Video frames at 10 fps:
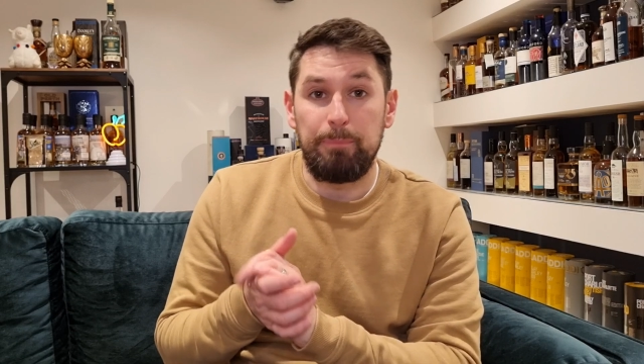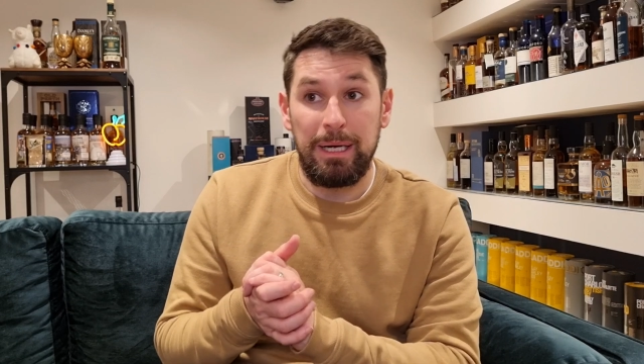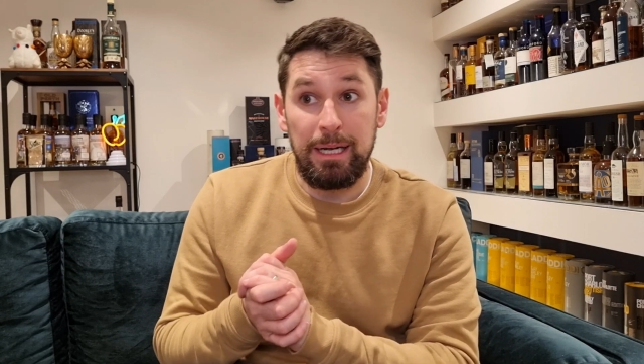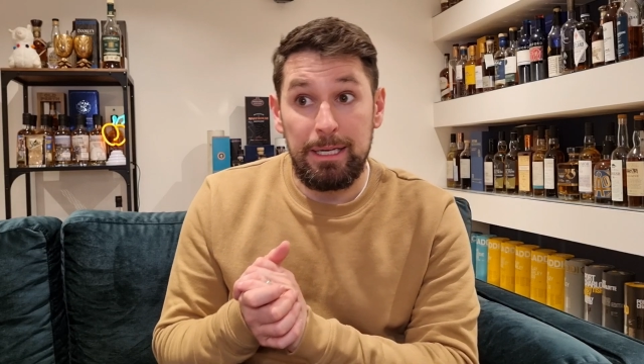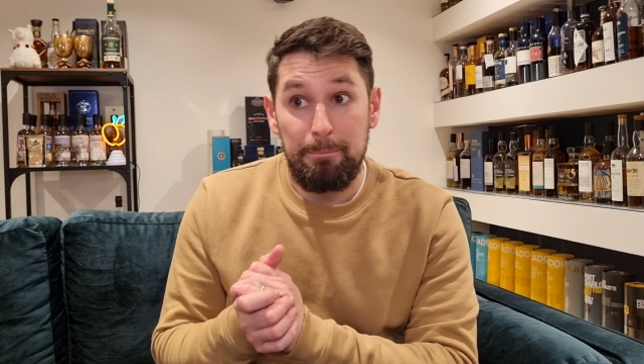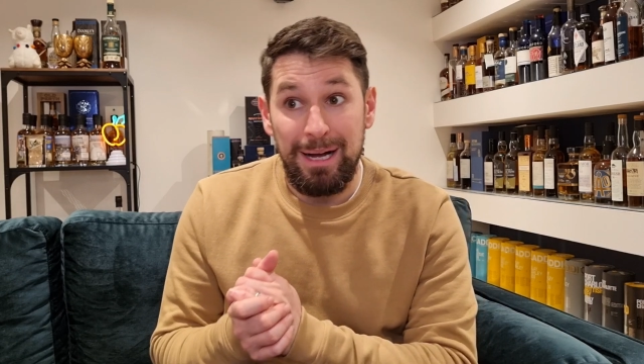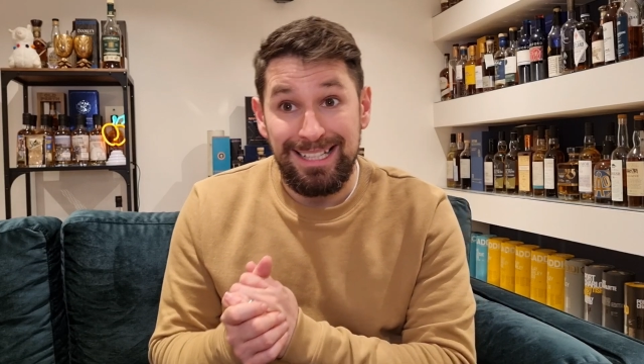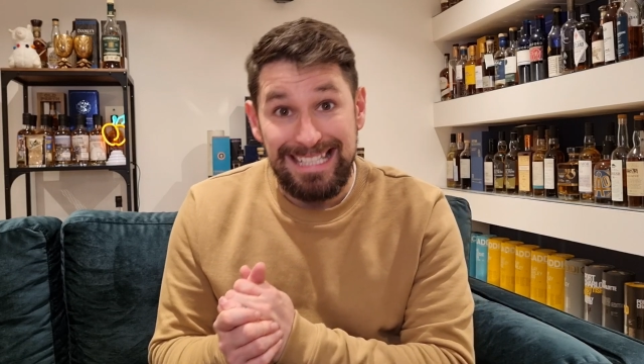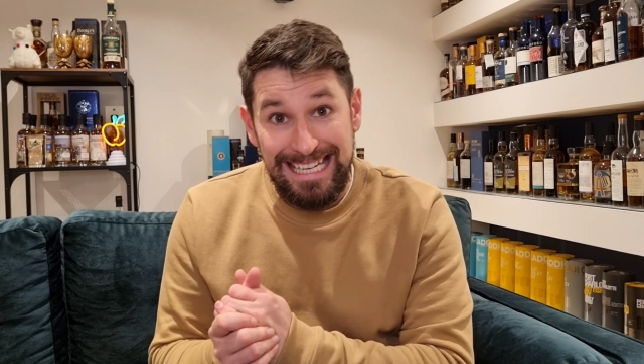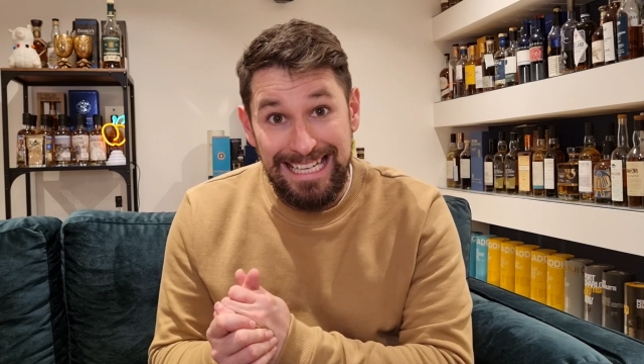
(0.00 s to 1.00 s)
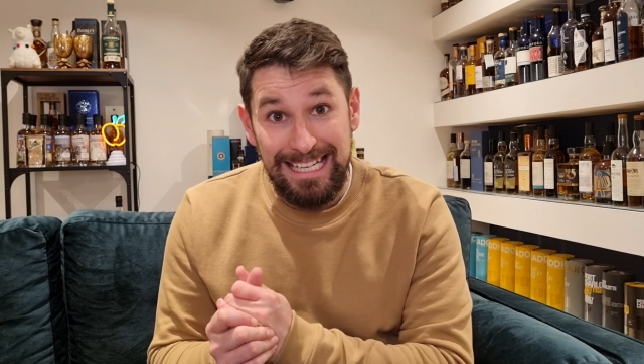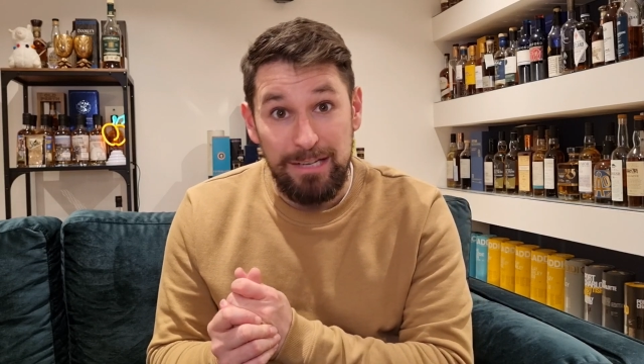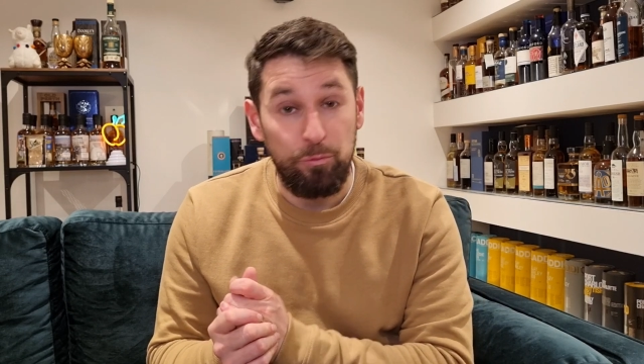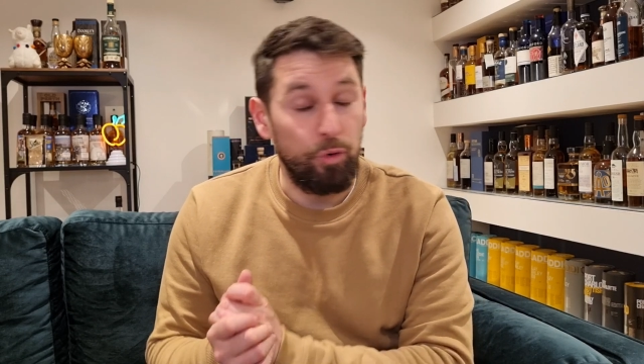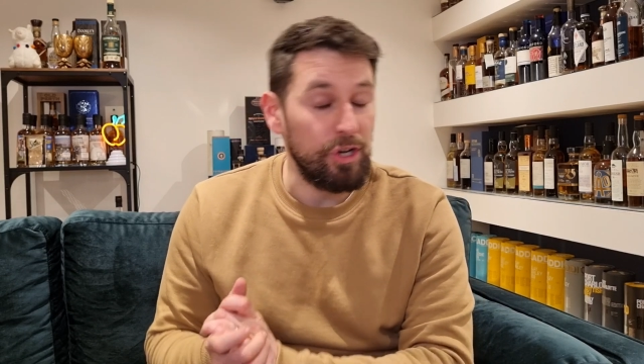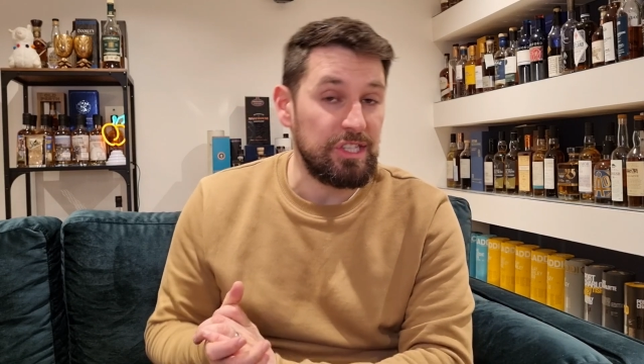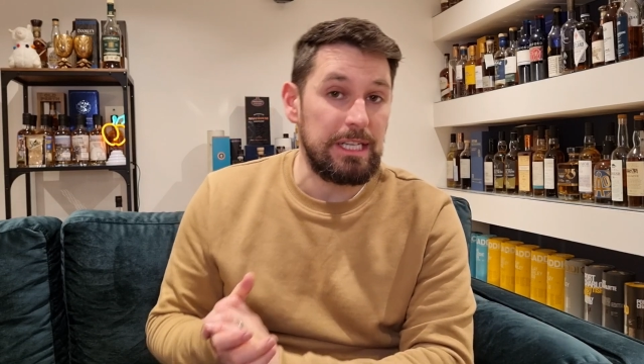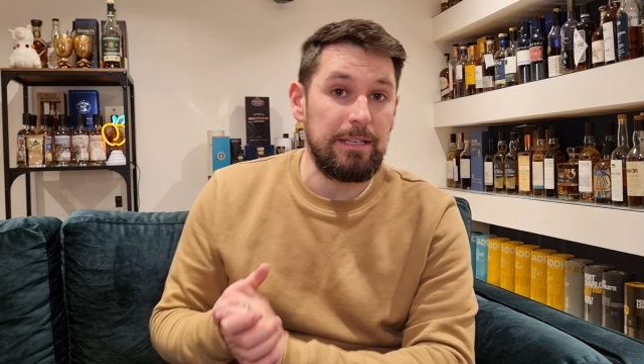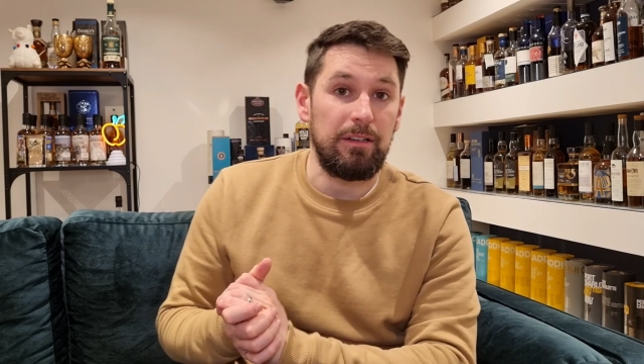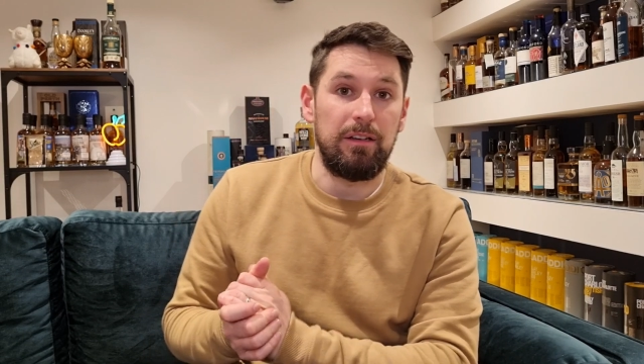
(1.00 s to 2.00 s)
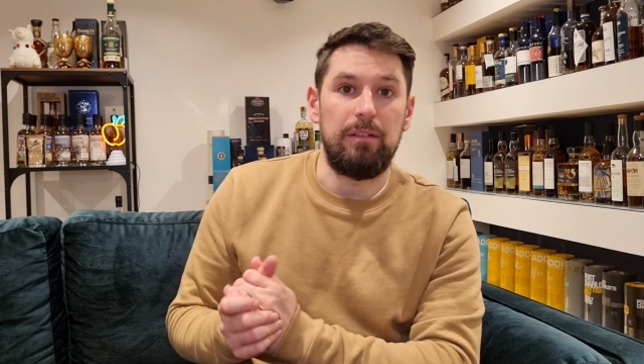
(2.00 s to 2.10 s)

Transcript: by Martini Rossi